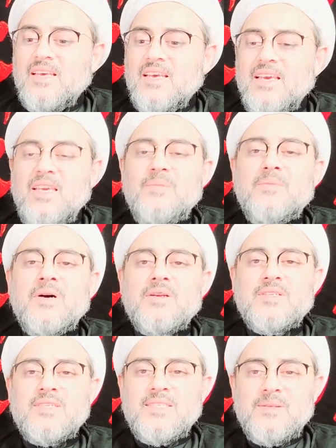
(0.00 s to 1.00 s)
he
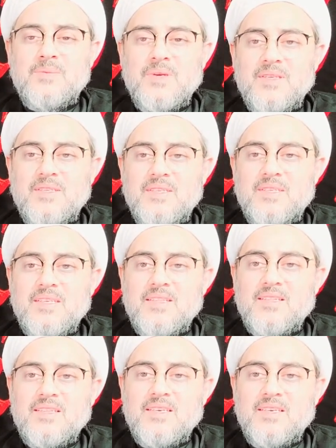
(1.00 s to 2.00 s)
participated
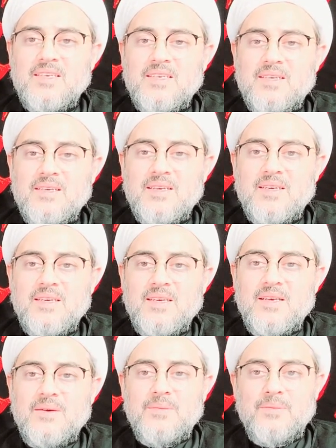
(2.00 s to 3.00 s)
in the
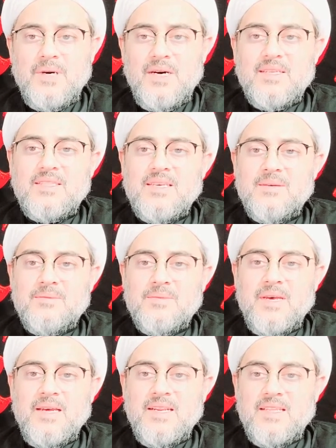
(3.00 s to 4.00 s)

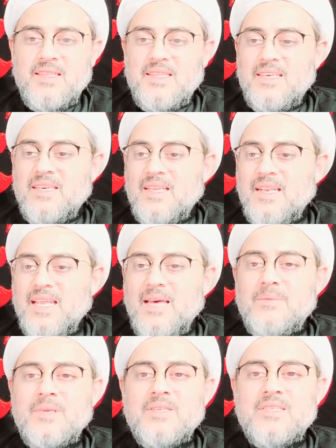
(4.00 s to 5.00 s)
Matam and in the
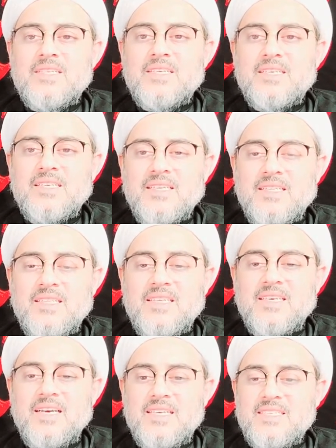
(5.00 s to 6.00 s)
lamenting, in
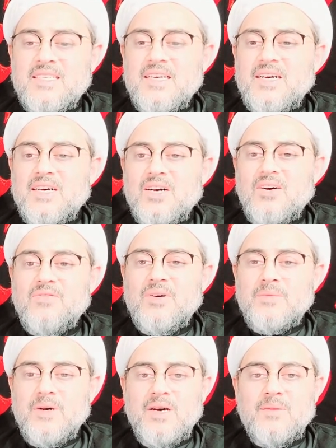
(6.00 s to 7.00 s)
the aza of
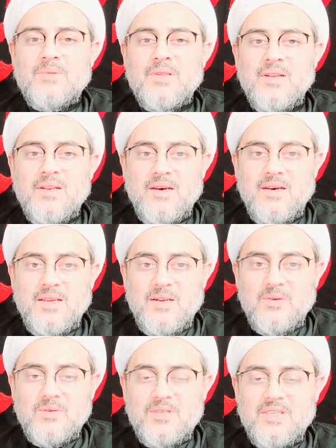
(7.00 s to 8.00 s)
Abu Abdullah
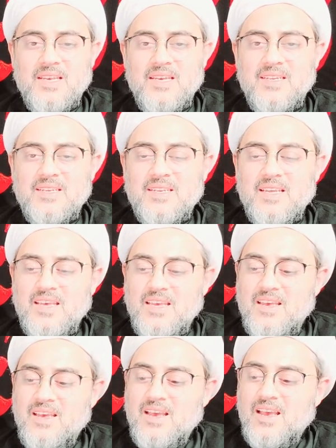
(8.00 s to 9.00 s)
al-Hussein,
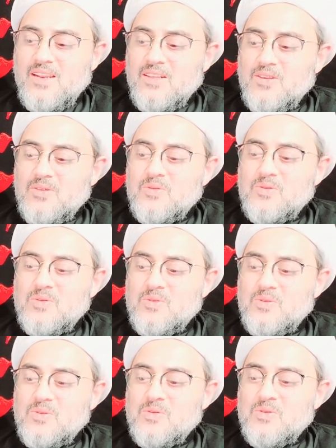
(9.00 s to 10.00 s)
and he used
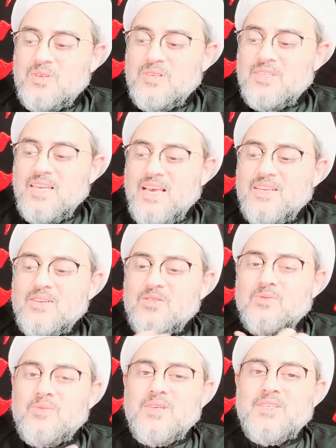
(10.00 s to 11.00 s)
to use his hand
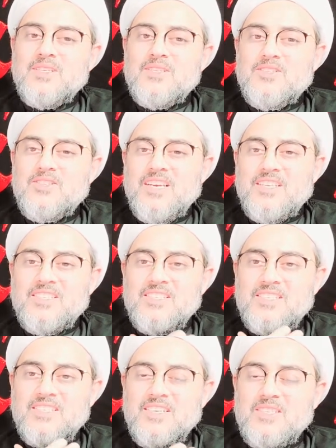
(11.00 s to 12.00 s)
to beat his
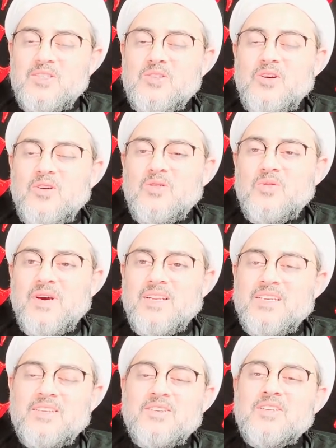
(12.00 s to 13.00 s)
chest in sorrow and
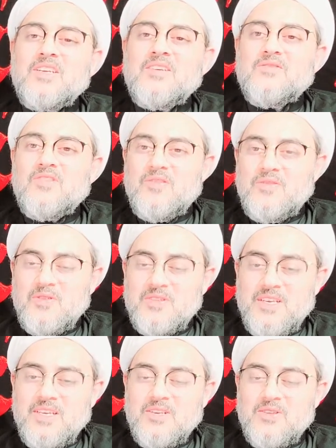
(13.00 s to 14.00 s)
in grief of
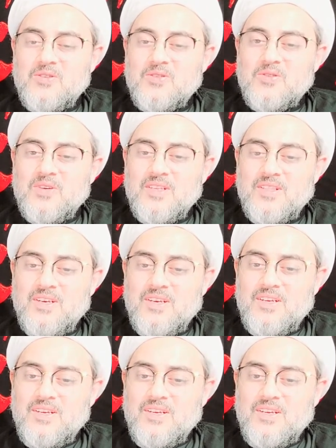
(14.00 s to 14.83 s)
Sayyid al-Shuhada.